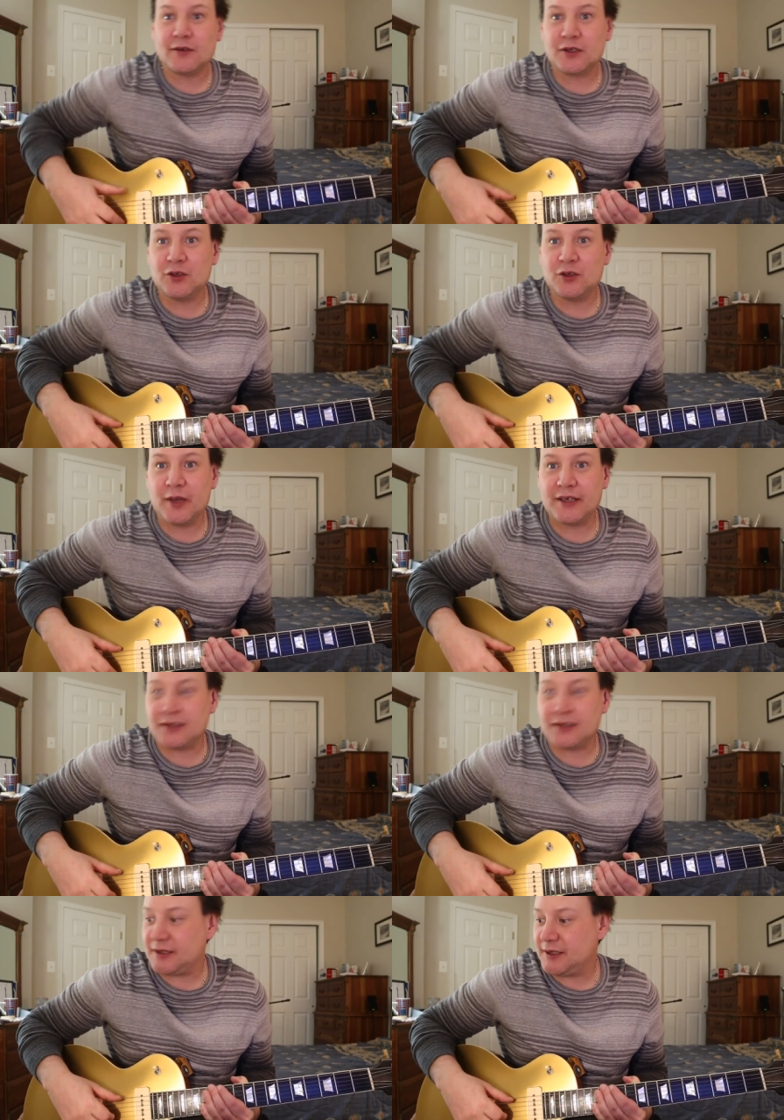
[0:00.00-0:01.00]

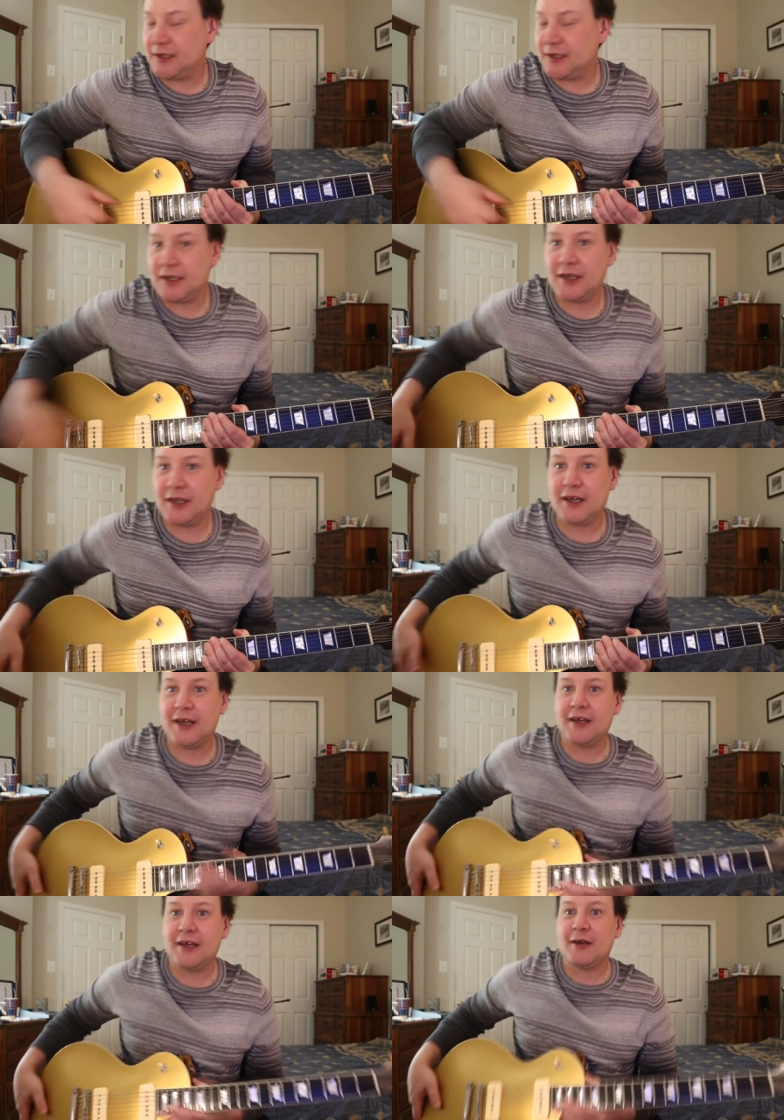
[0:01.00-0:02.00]
Cubase.
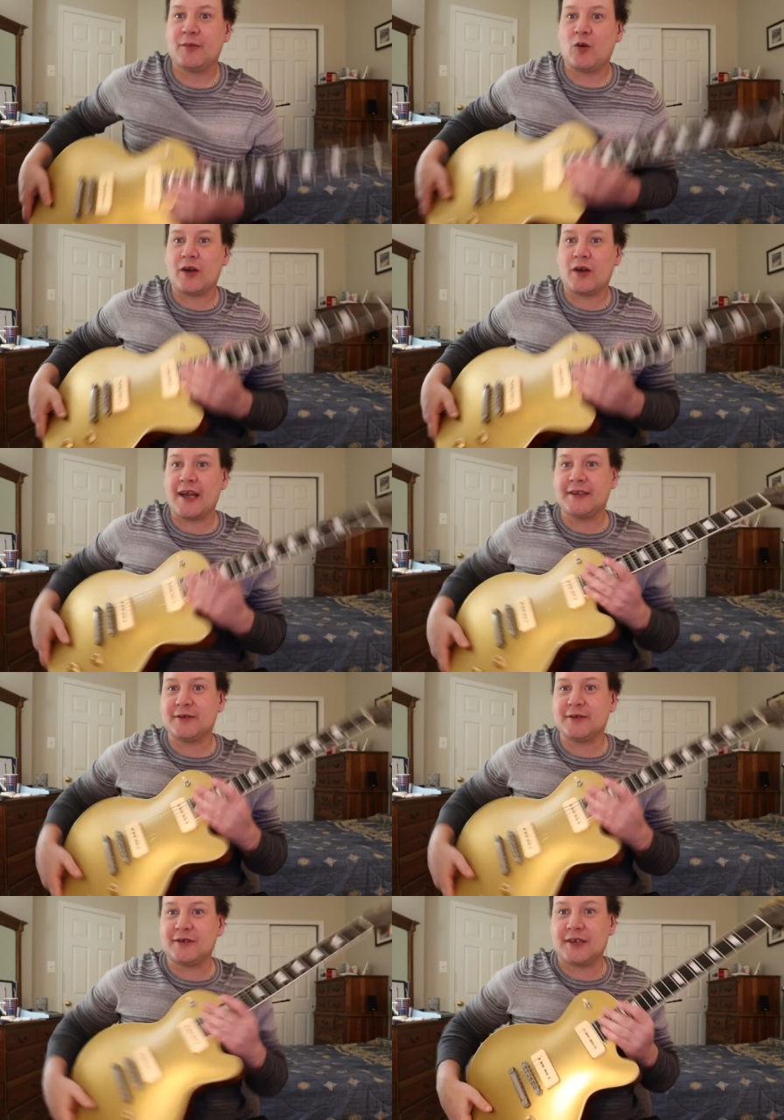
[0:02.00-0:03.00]
But what I
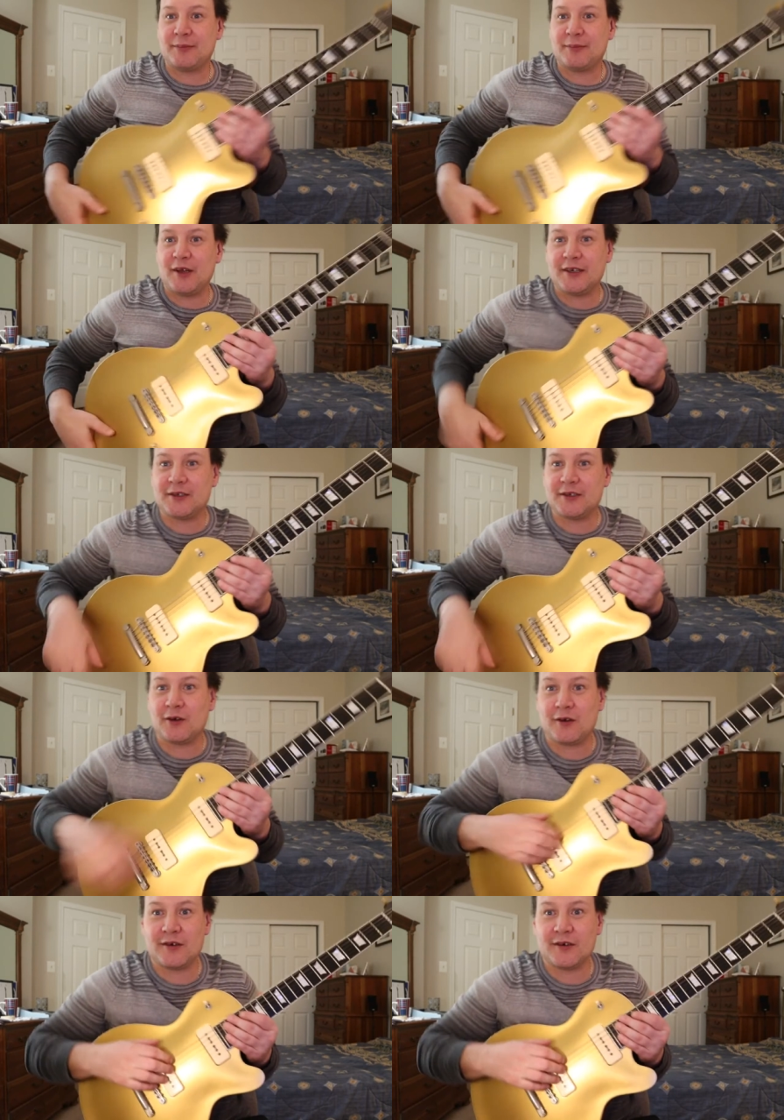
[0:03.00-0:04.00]
do, because I play
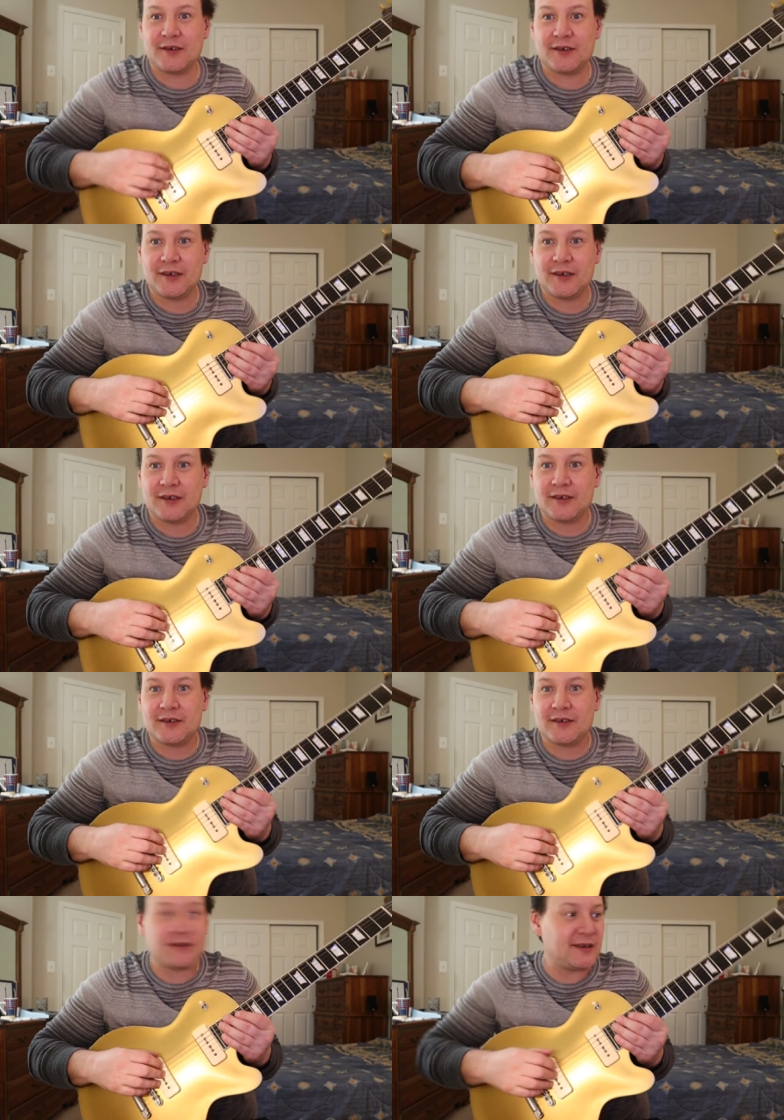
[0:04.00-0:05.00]
guitar
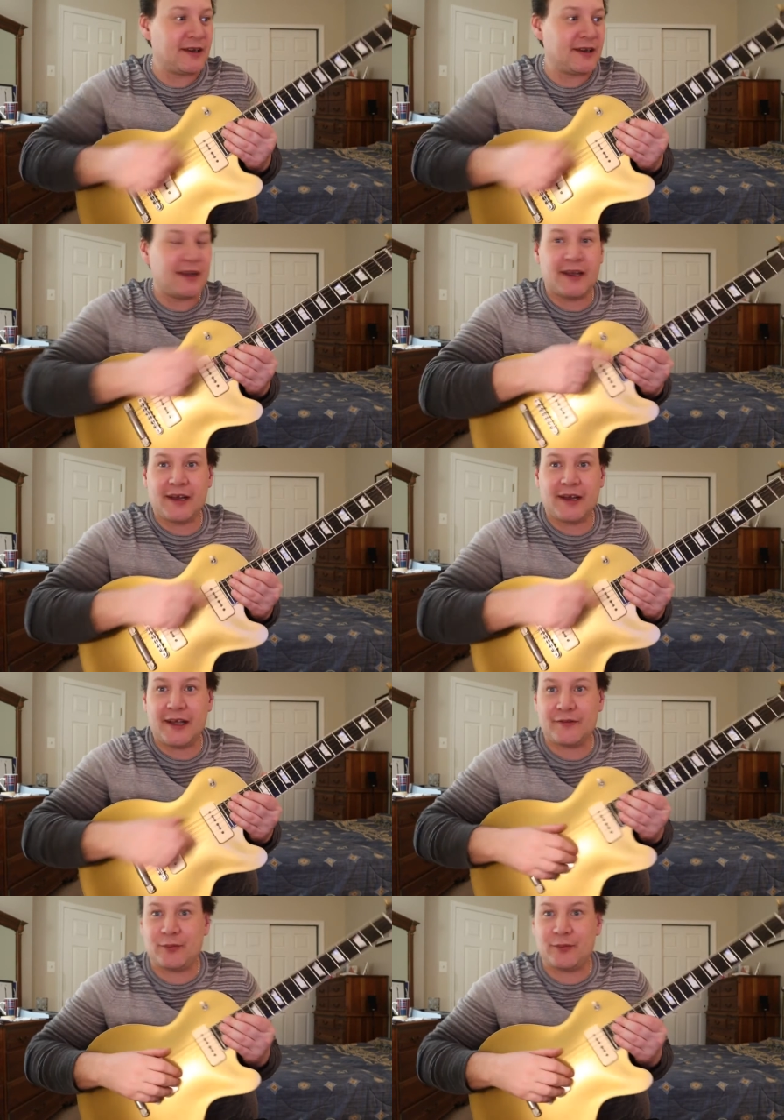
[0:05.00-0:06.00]
and I
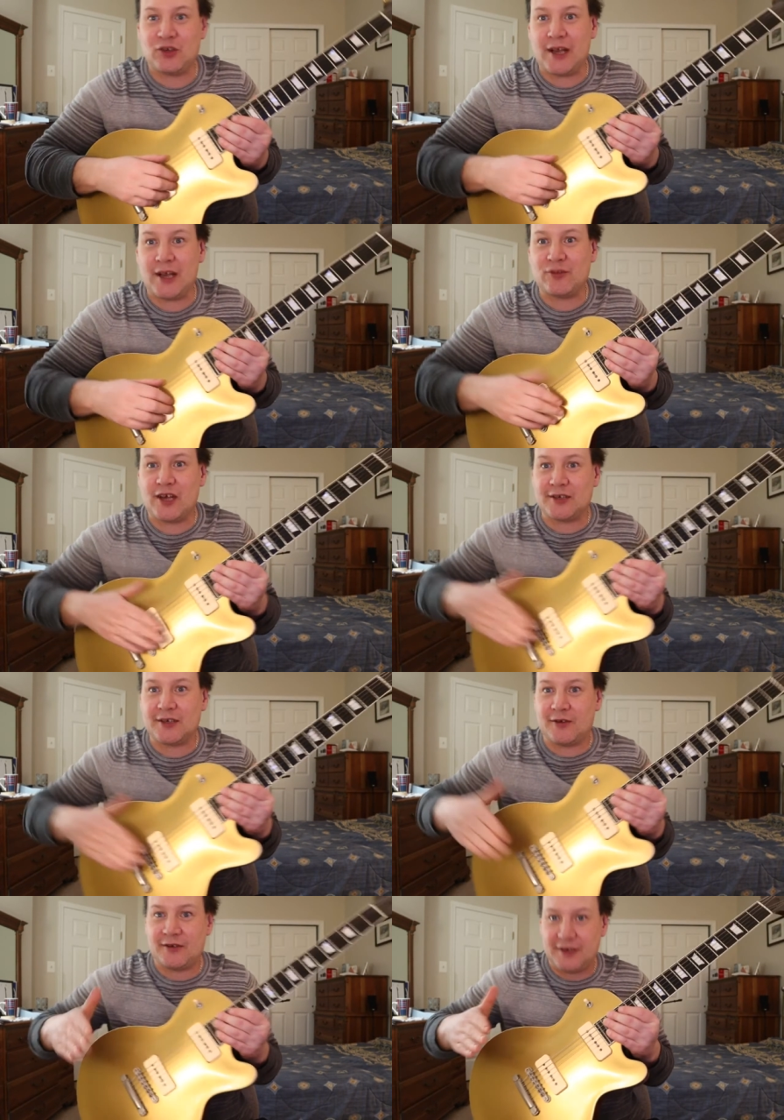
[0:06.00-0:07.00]
have jam tracks
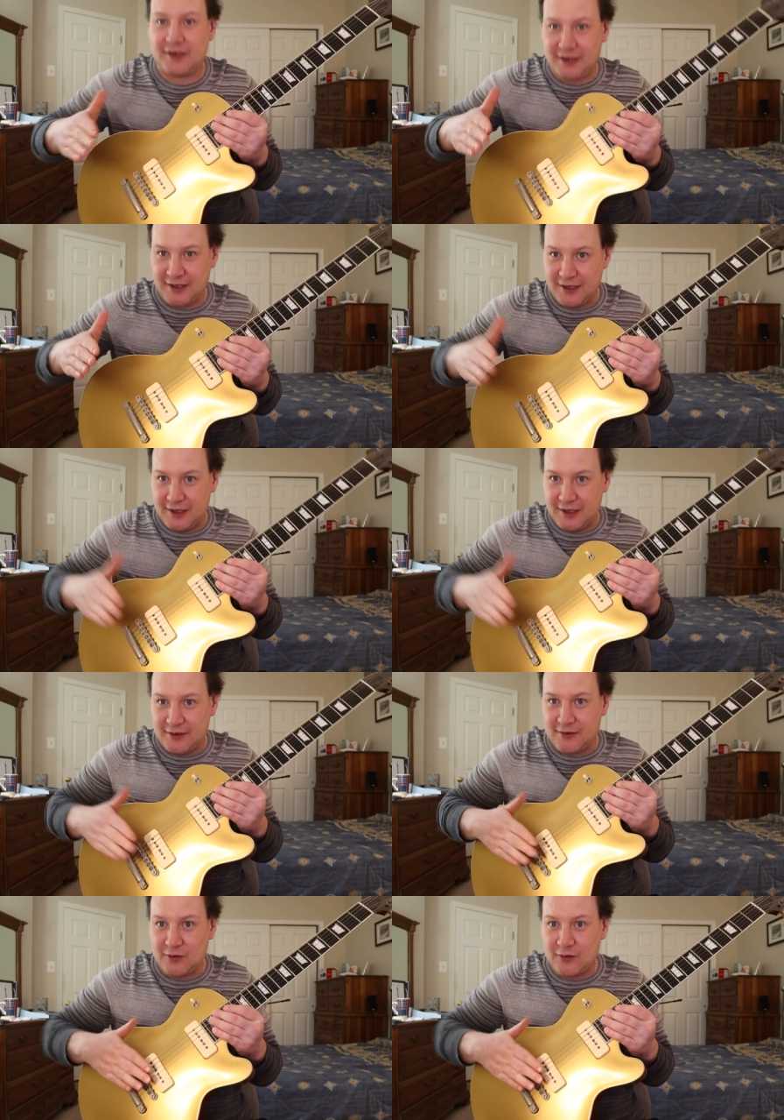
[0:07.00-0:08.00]
on,
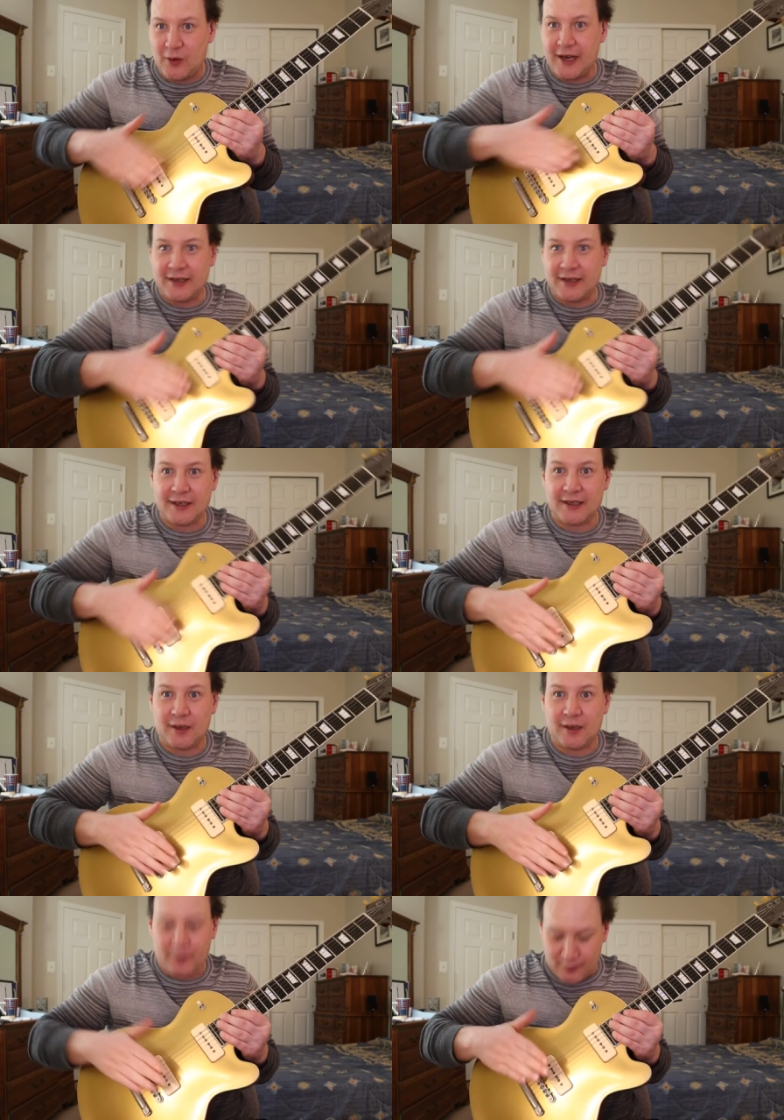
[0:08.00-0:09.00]
the way I link
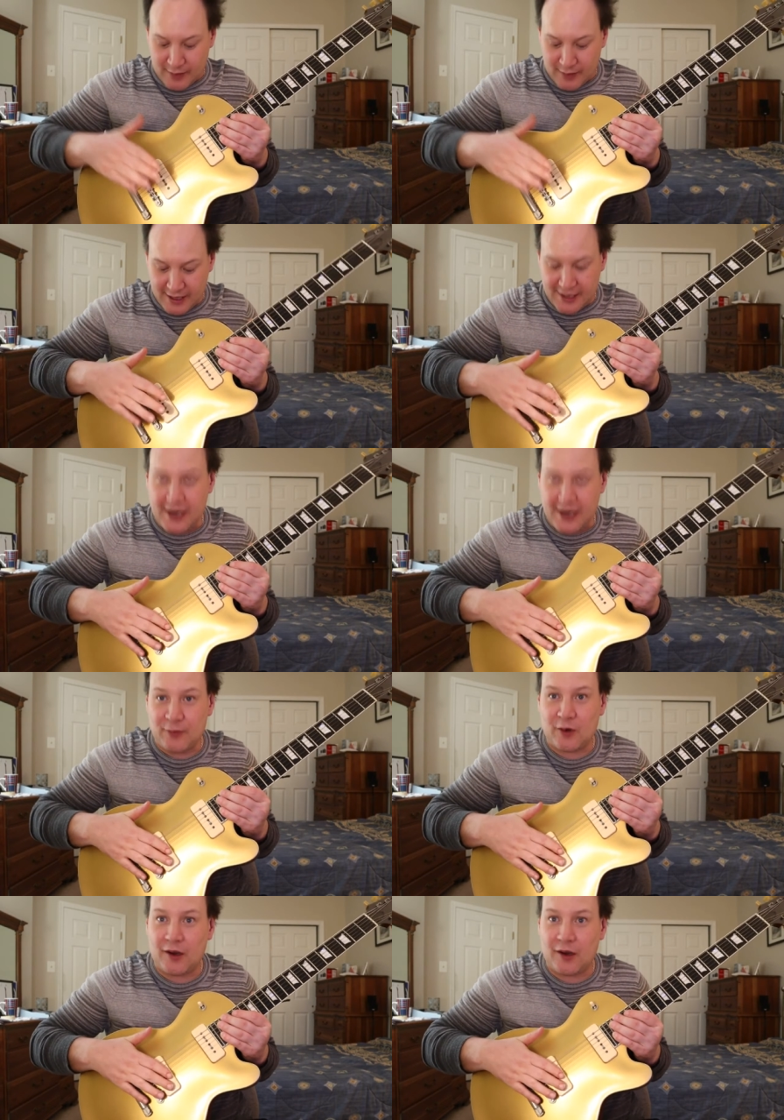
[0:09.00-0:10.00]
up my
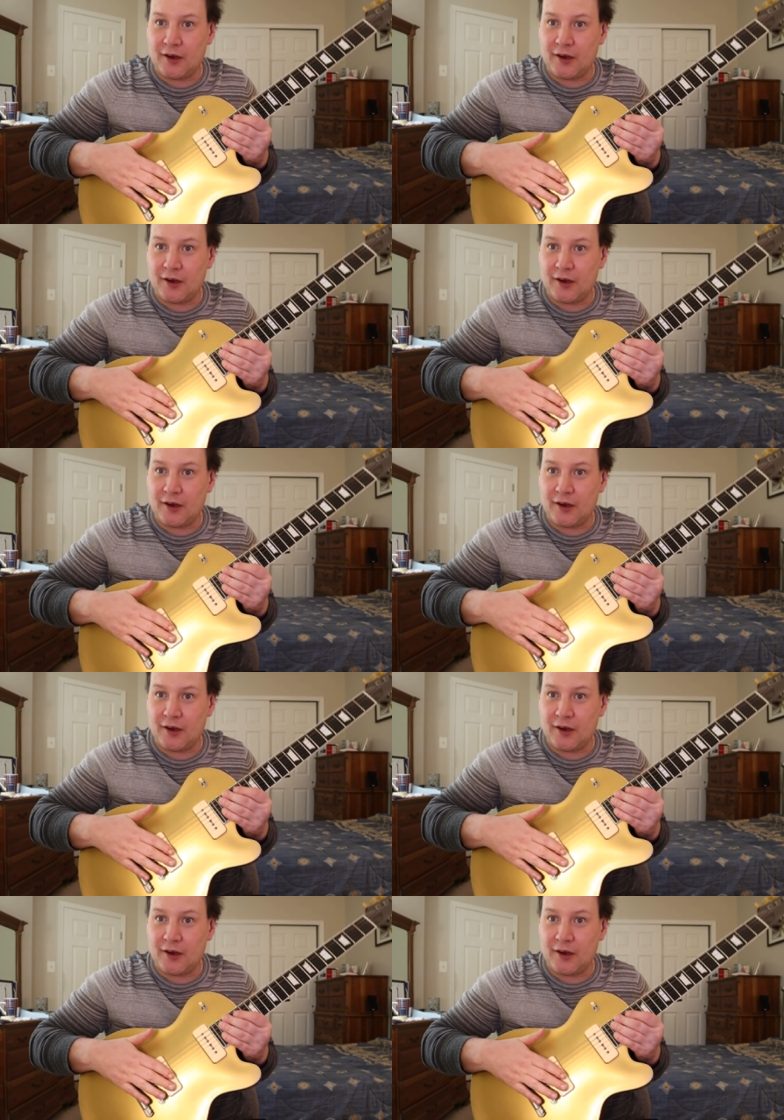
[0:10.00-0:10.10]
camera